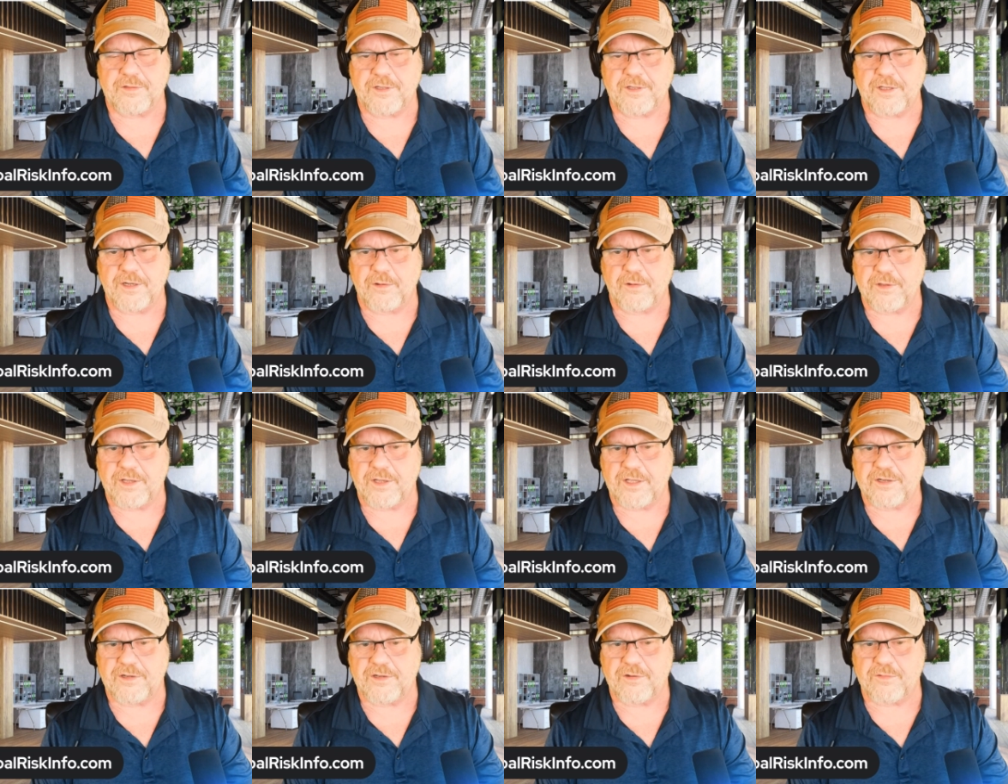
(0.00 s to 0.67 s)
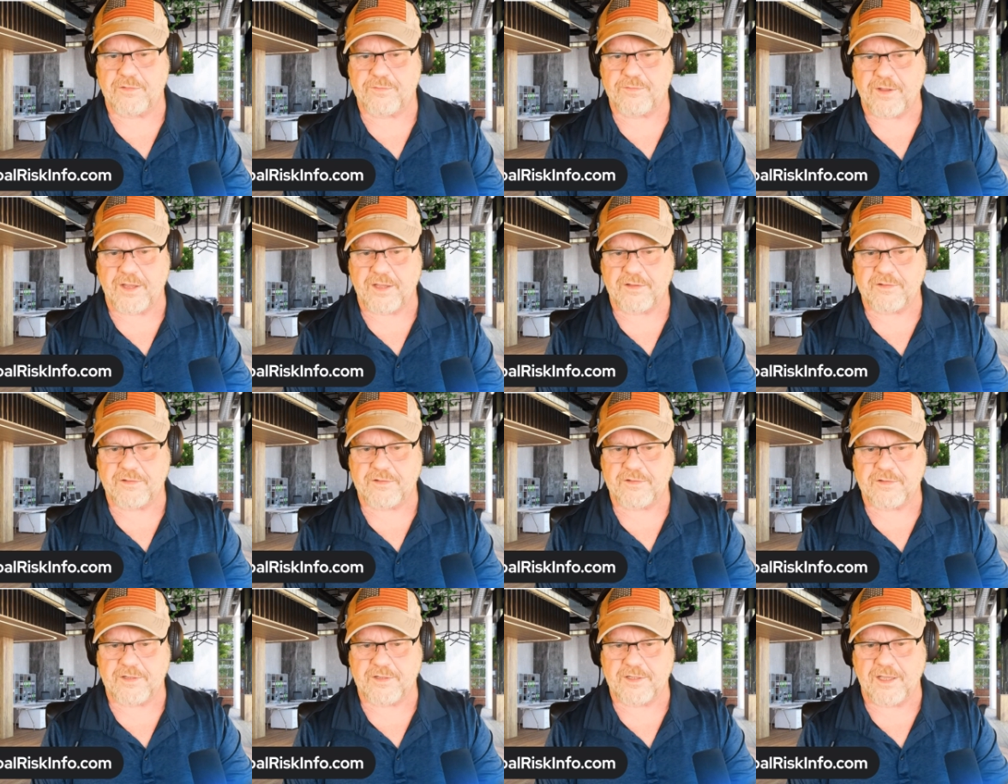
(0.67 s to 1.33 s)
You know, in your
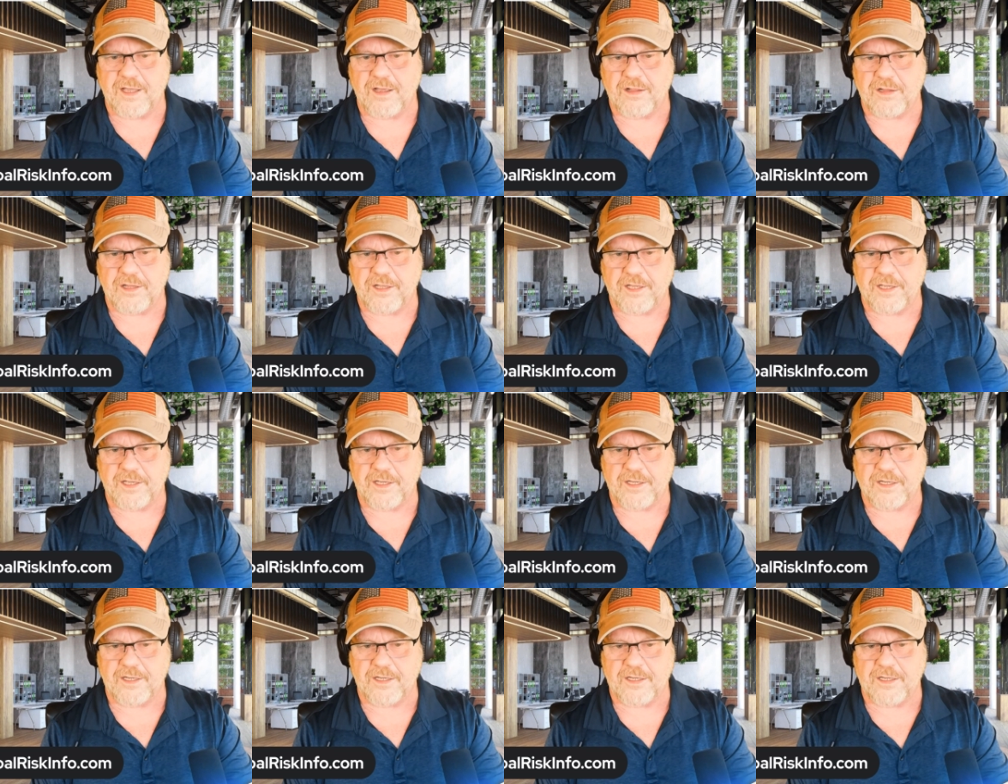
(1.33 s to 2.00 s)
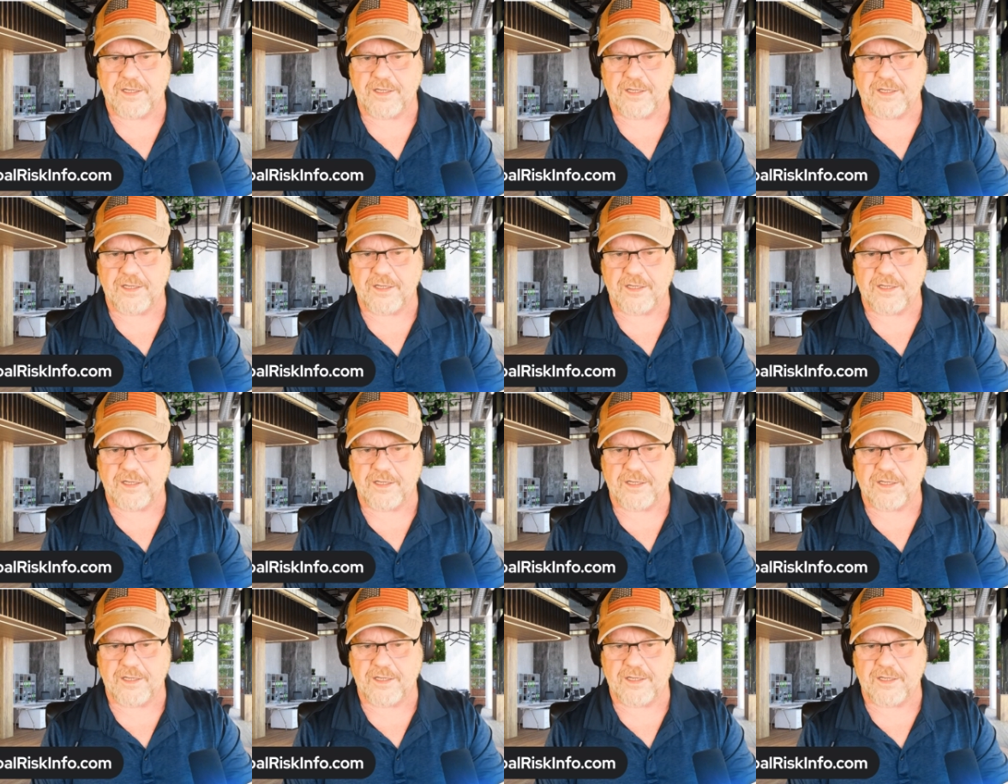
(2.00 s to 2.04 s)
face, yelling,